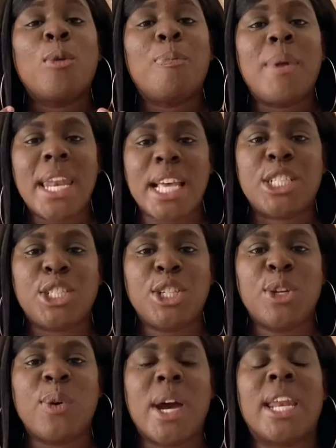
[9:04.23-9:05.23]
bless
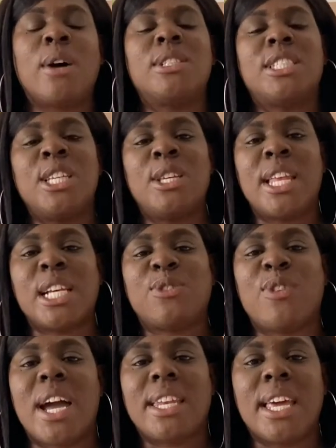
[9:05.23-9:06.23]
you, and I'll see you next
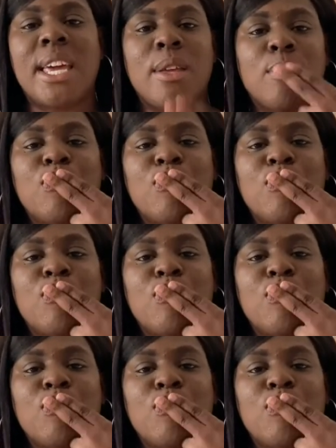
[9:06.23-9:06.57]
Friday.